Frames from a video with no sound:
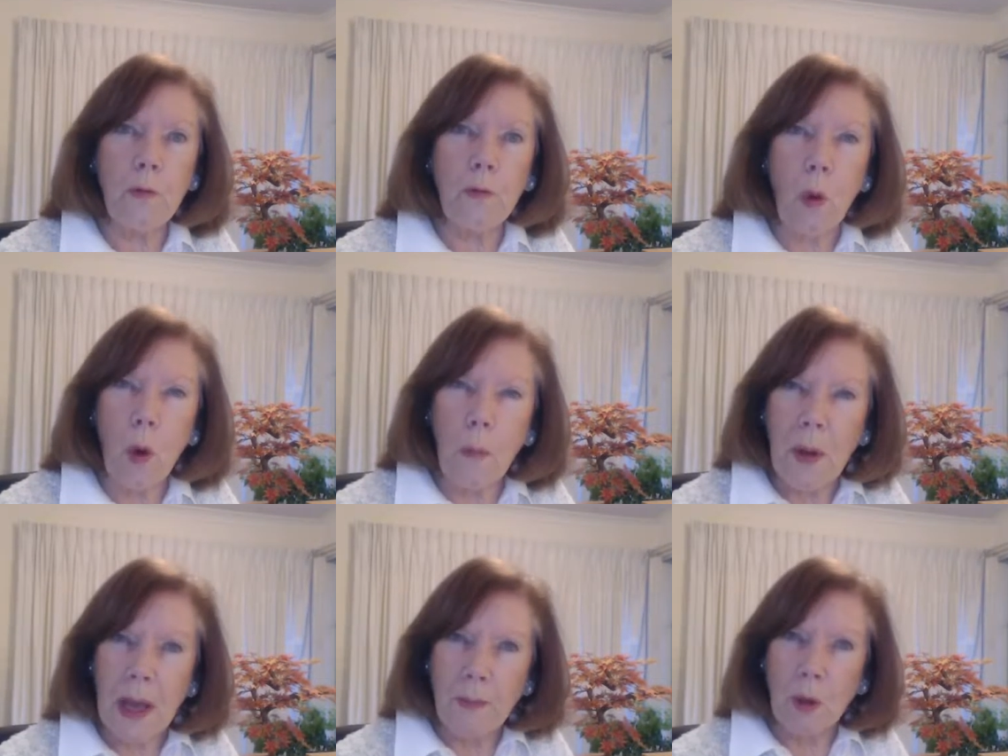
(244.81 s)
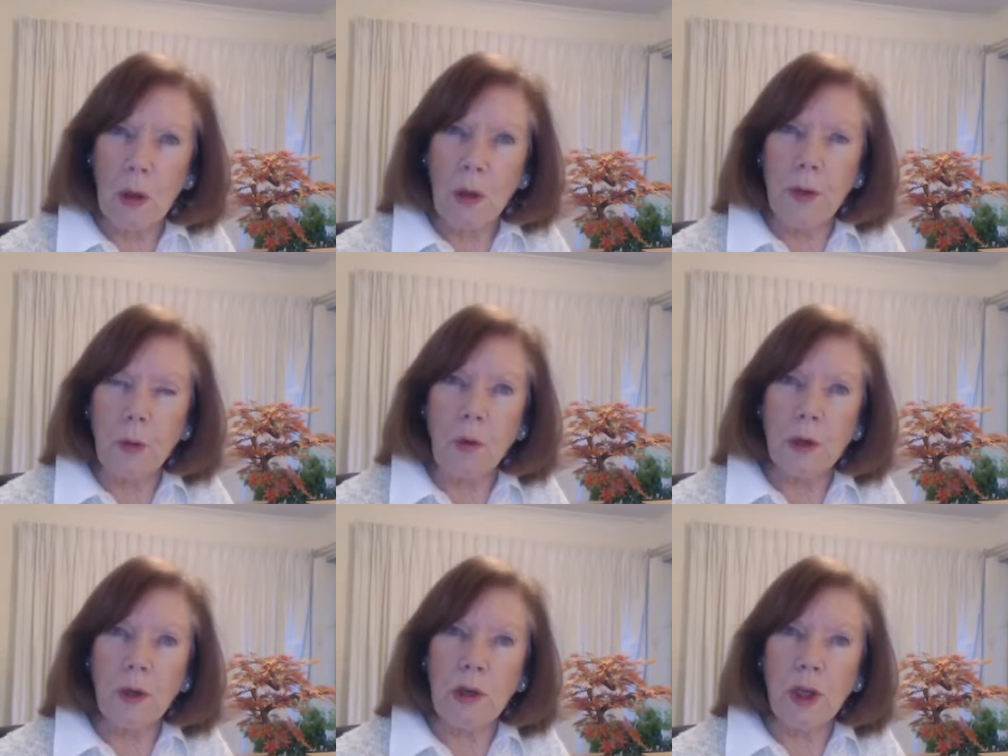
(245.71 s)
for people that want
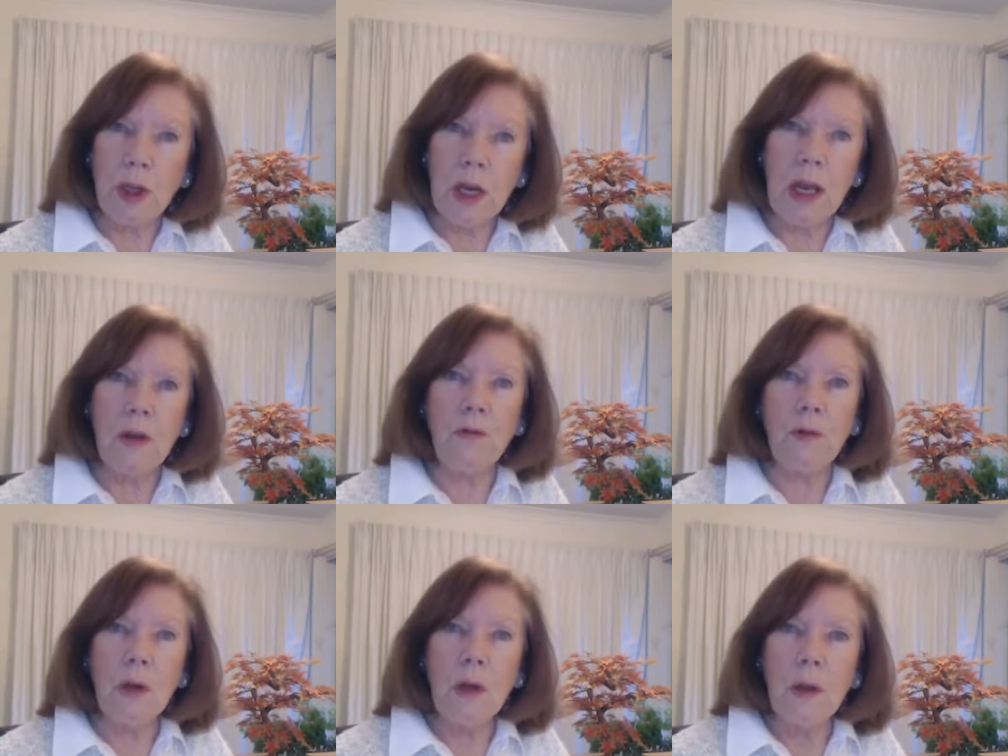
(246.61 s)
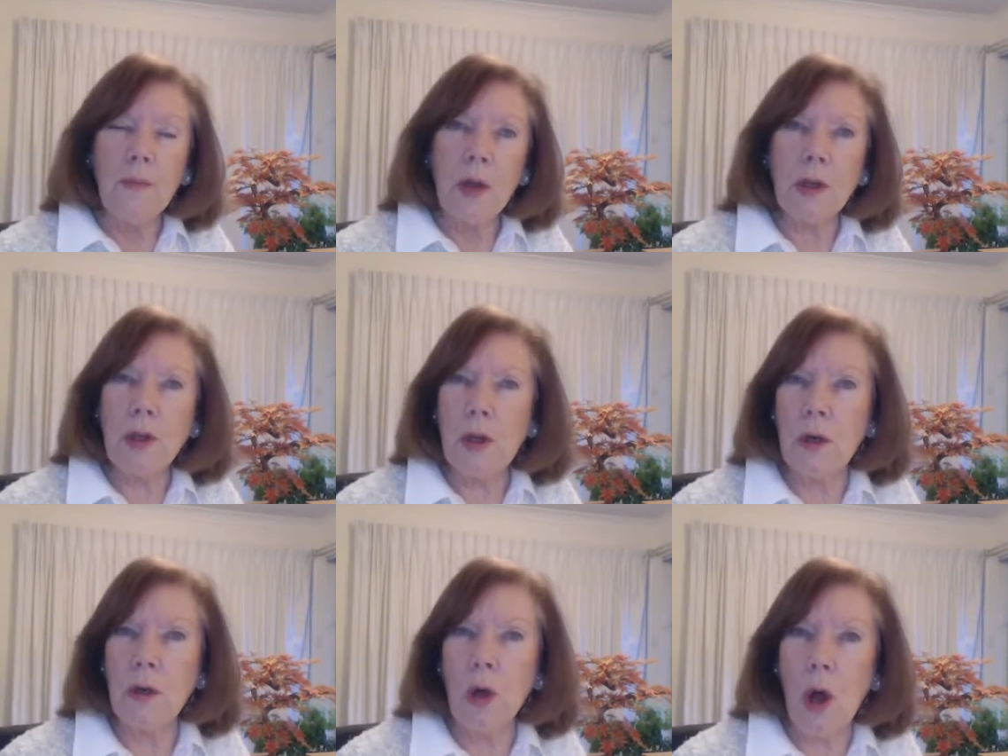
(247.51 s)
to achieve a
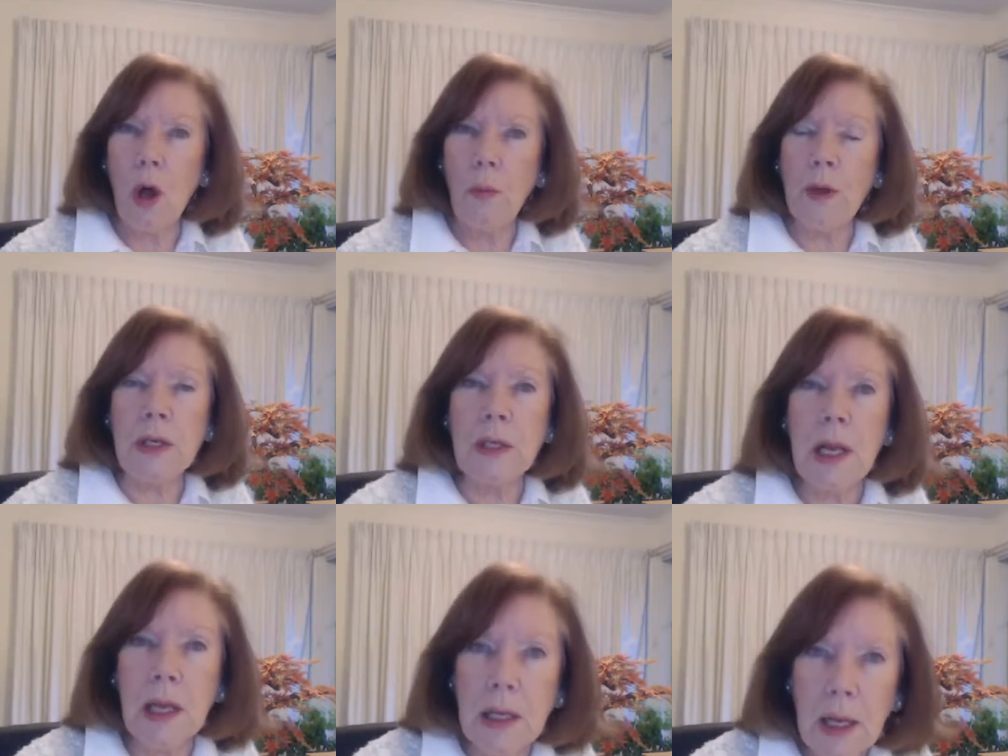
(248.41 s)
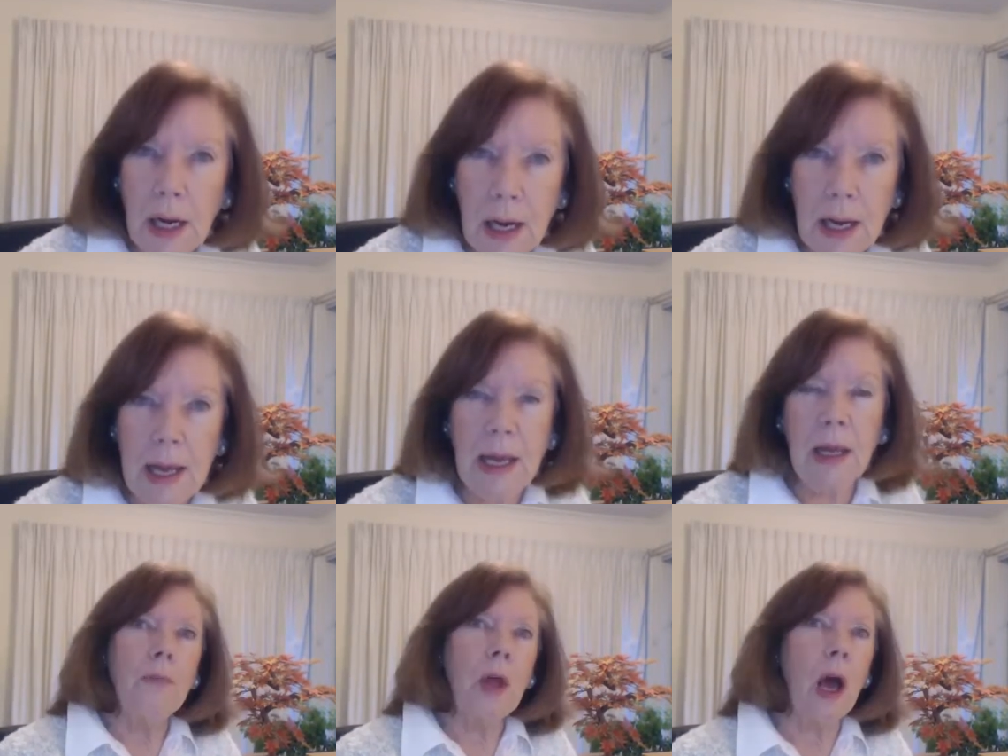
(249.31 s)
certain goal, particularly
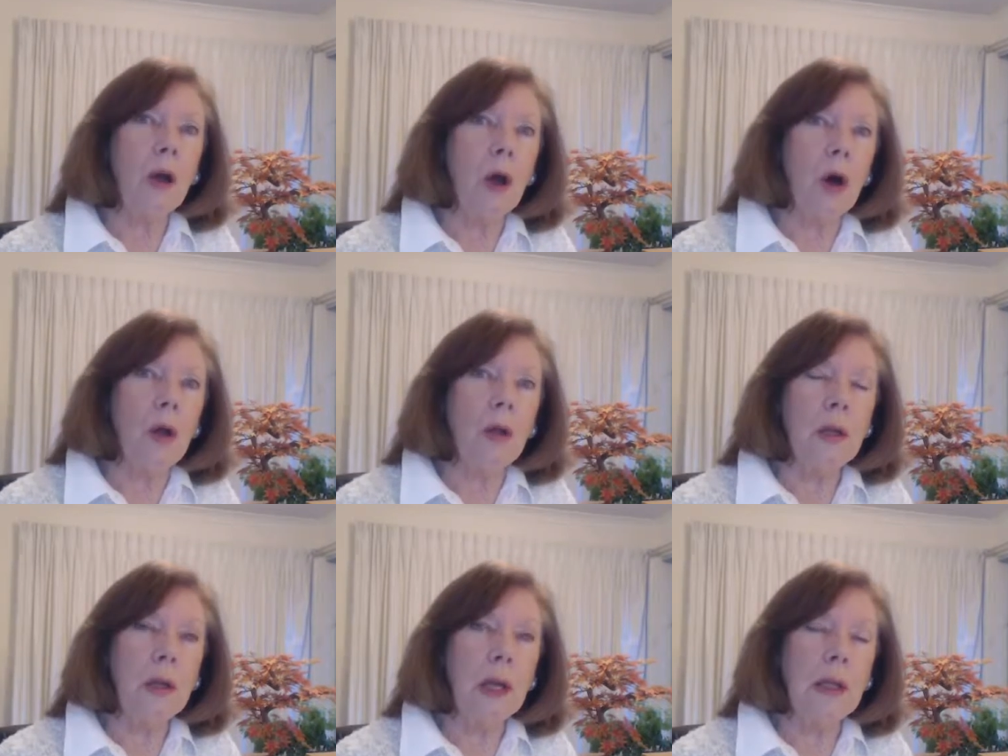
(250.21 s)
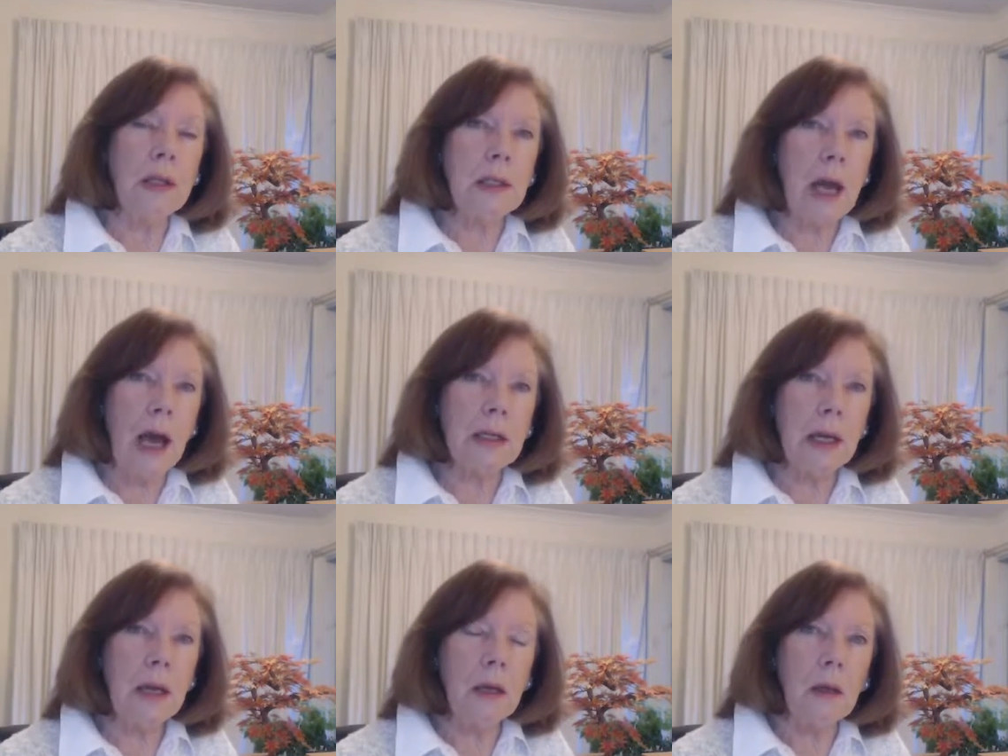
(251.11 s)
a goal in
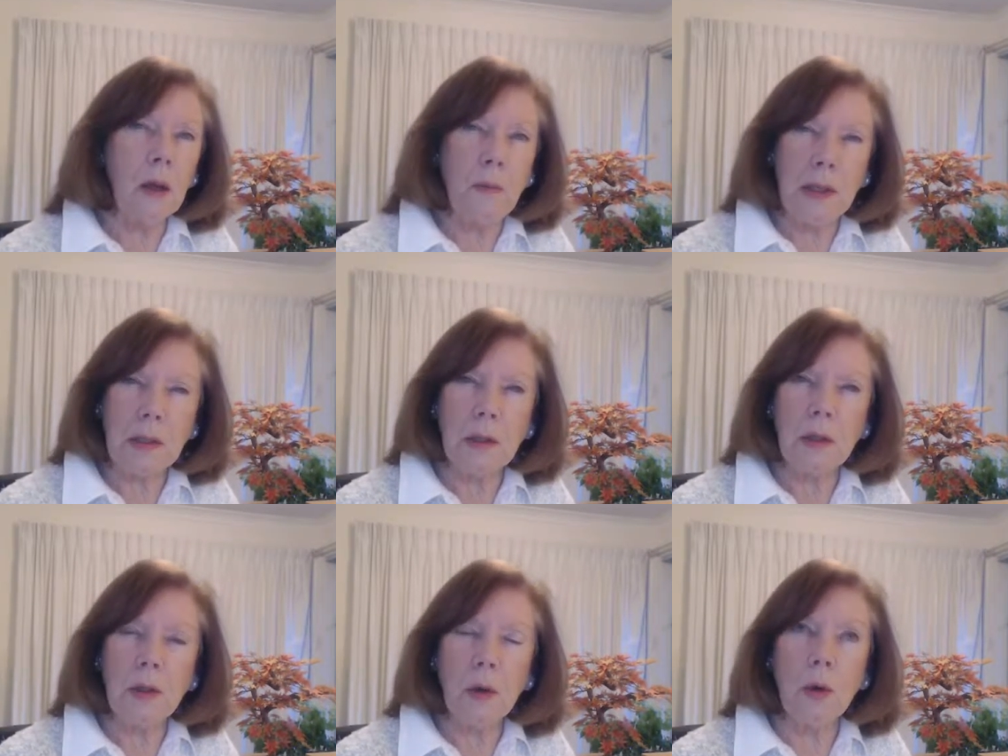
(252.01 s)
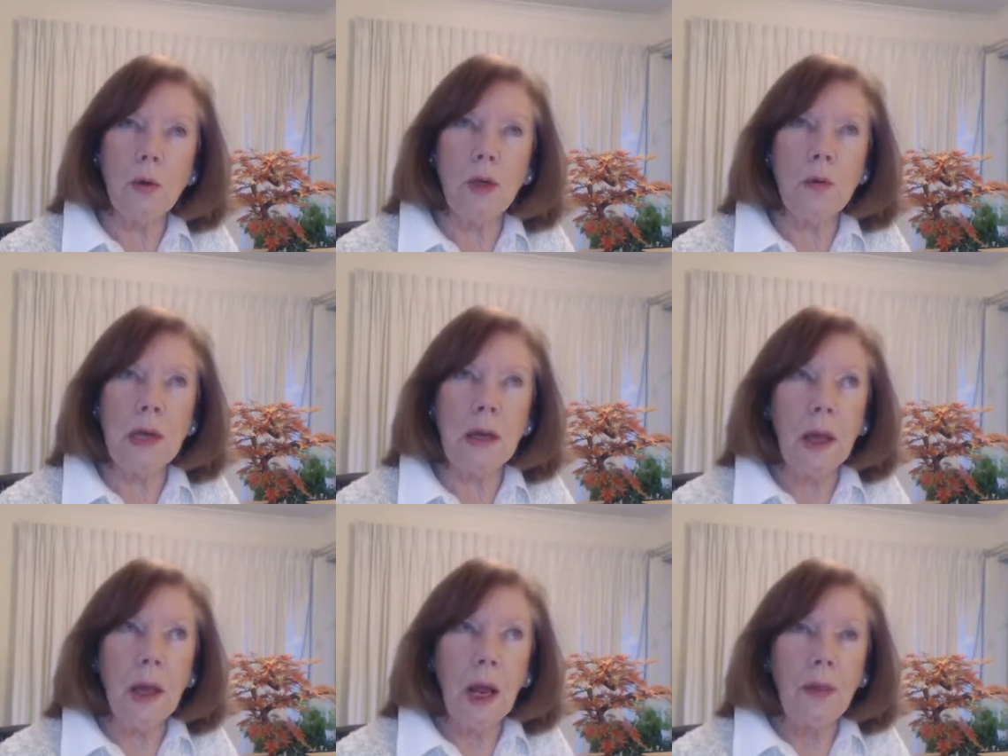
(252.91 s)
starting a business or doing
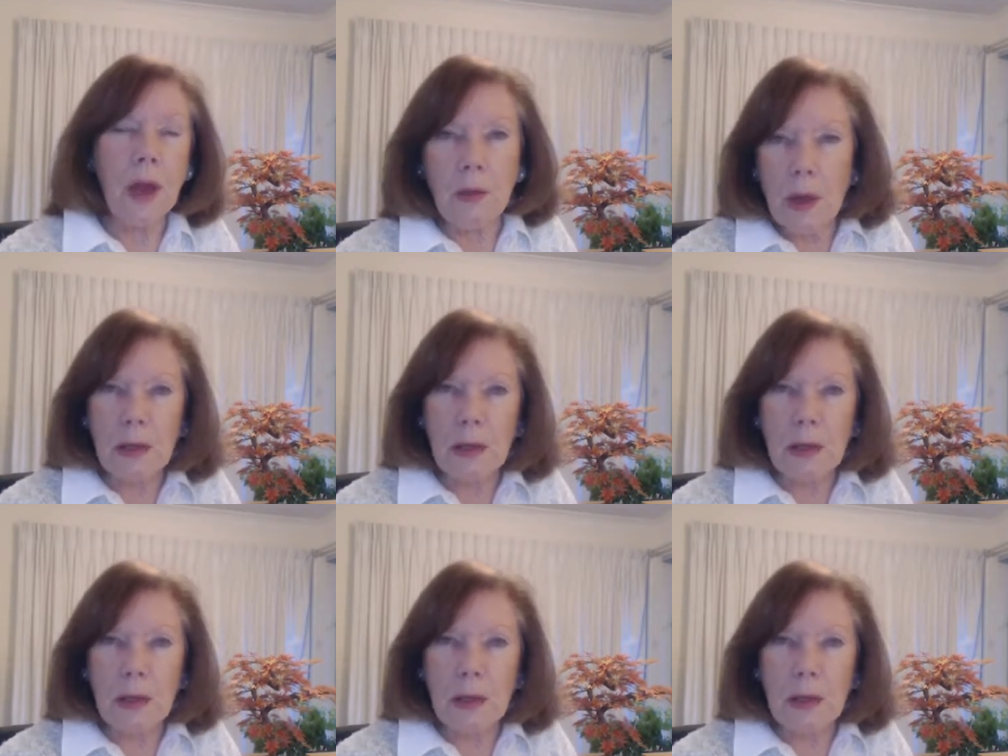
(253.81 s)
that.